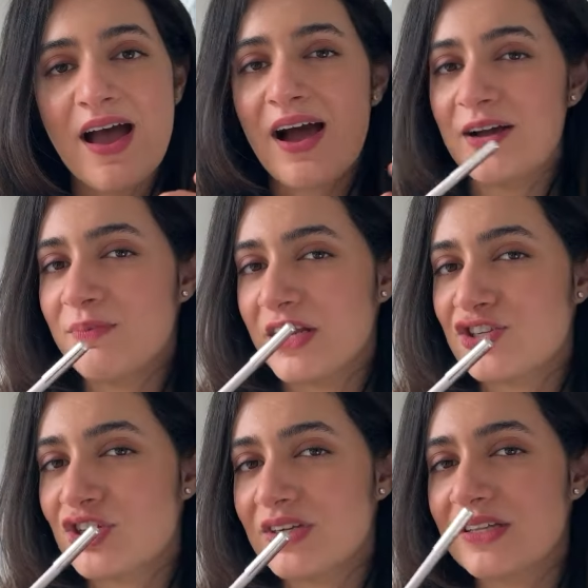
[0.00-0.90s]
I
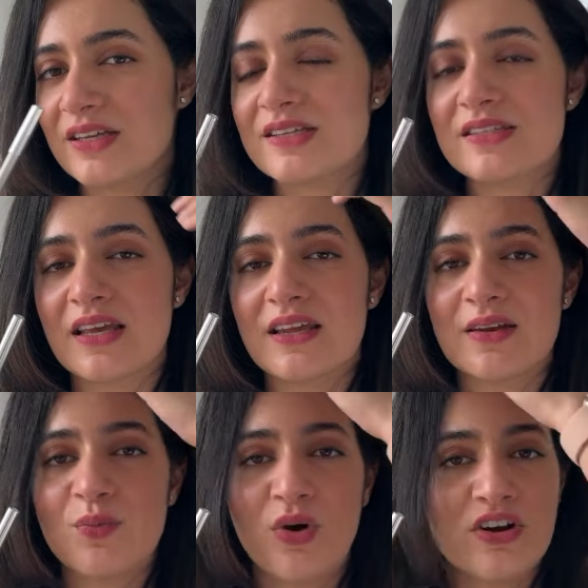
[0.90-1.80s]
mentioned this
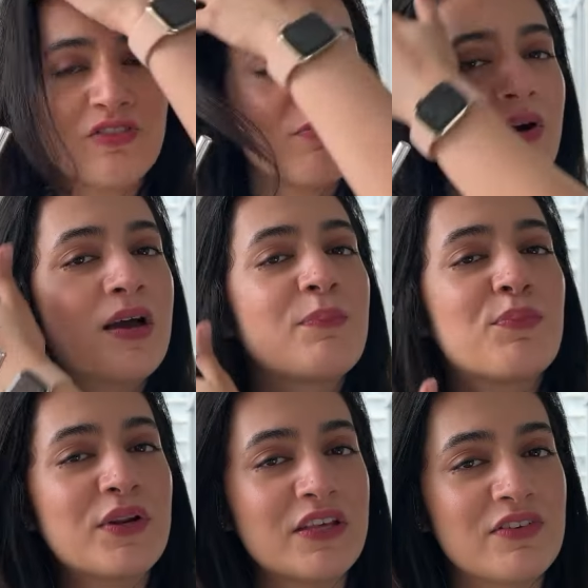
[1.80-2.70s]
in one of my
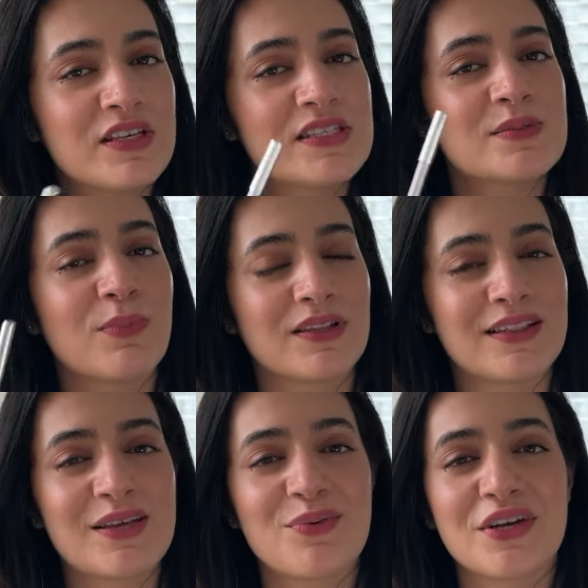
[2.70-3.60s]
previous
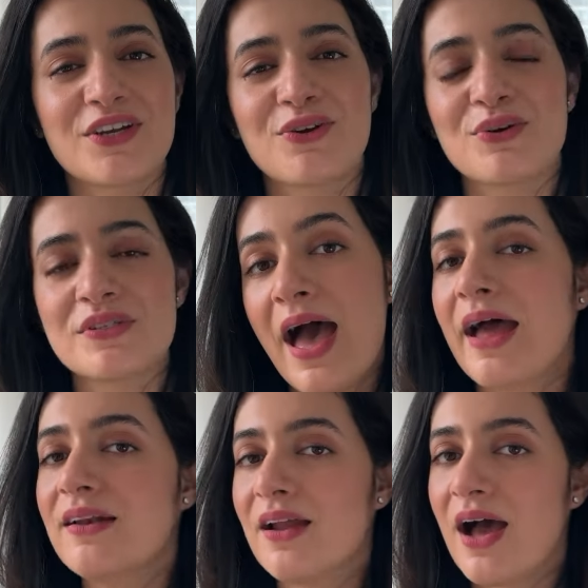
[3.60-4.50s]
monthly videos
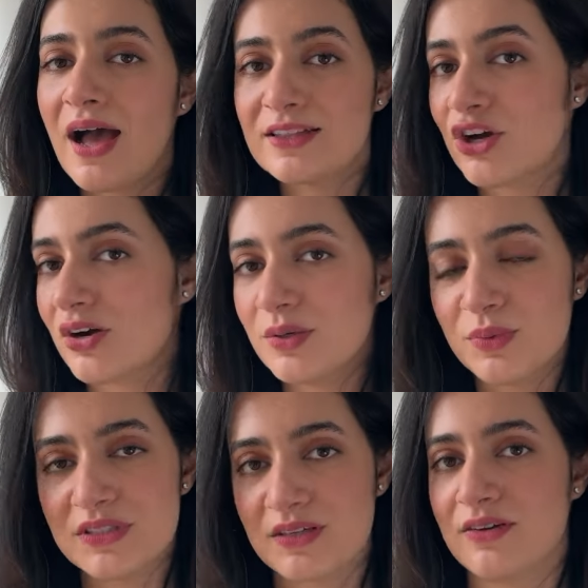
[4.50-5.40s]
and I thought it
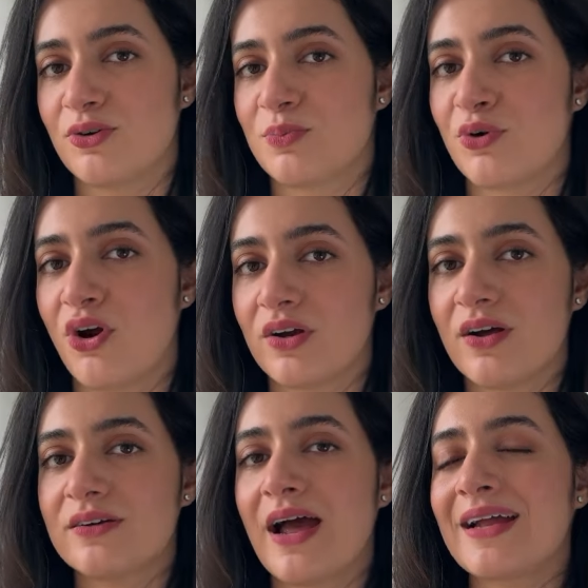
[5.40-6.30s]
was a good
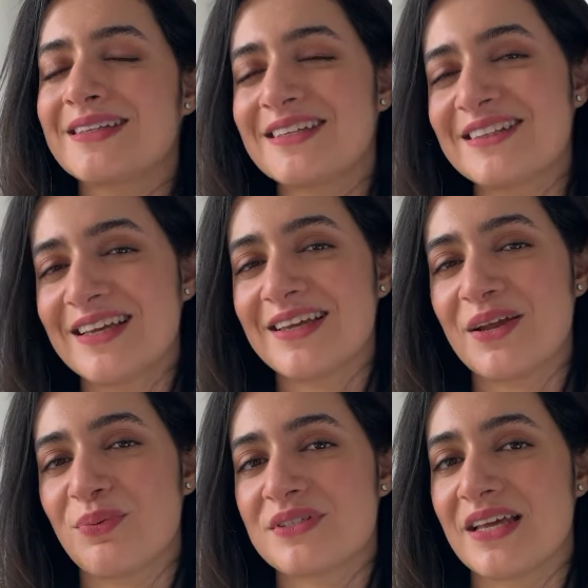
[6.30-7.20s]
product. I didn't think
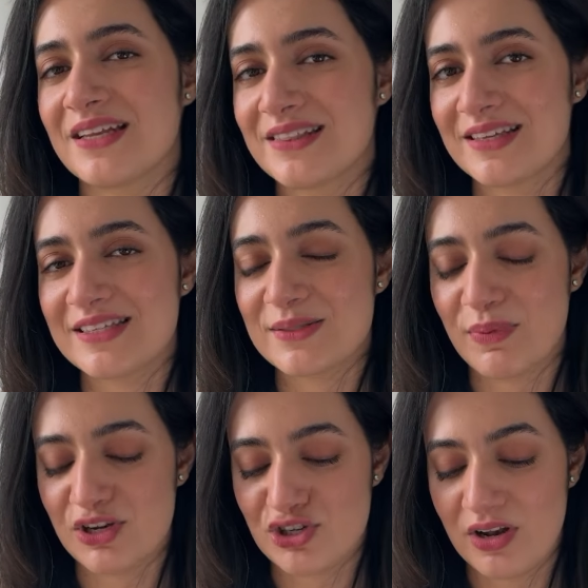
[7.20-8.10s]
it was anything
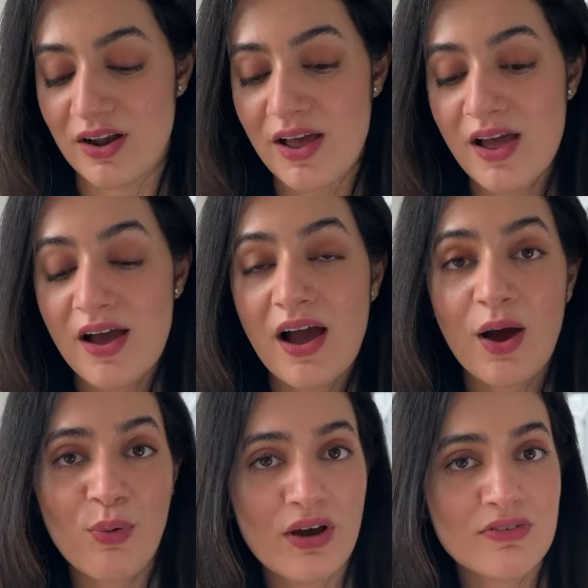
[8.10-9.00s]
special.
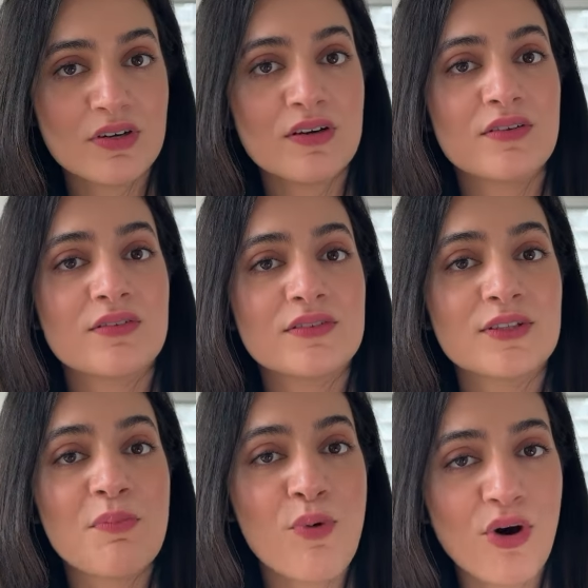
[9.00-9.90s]
However,
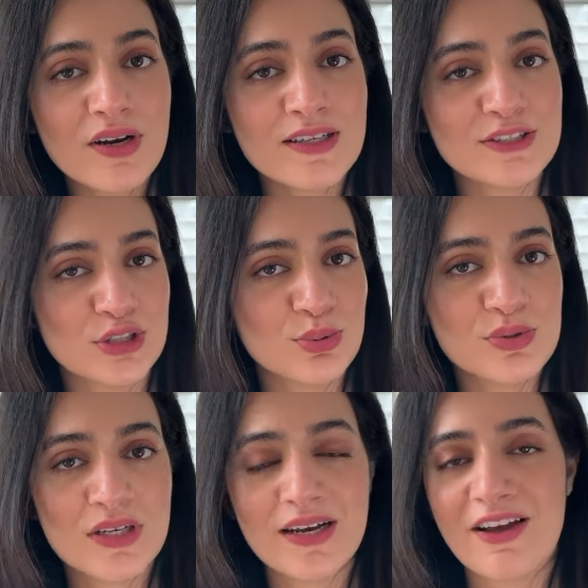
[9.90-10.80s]
the more I
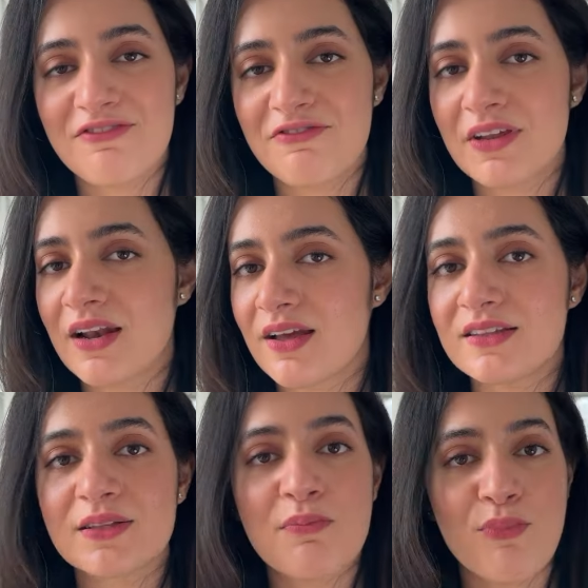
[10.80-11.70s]
use it, I feel
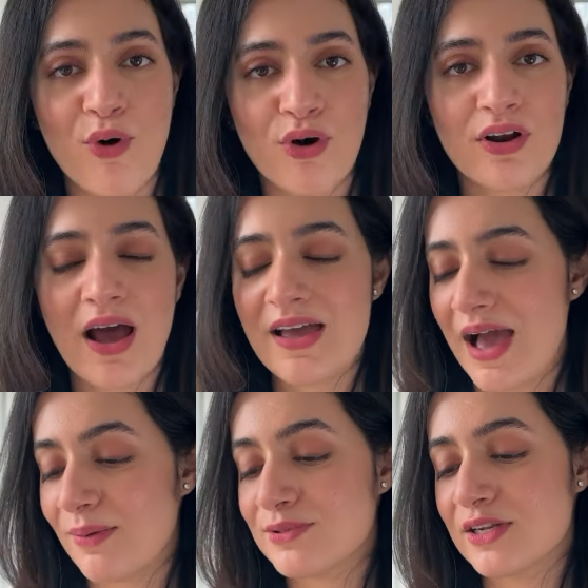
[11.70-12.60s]
like the more I
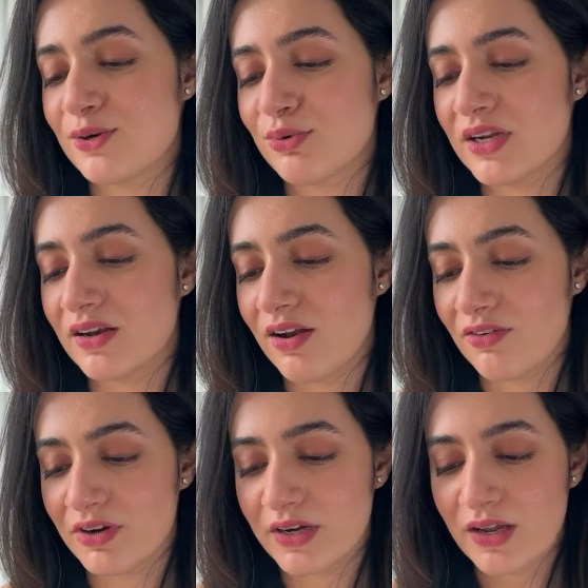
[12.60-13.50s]
absolutely
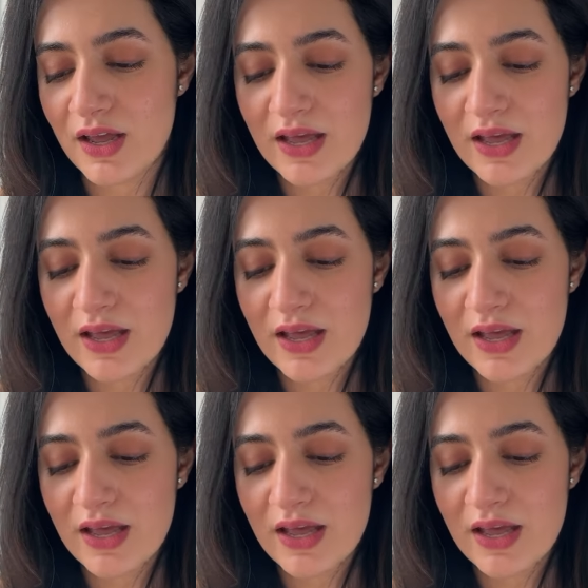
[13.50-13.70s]
love it.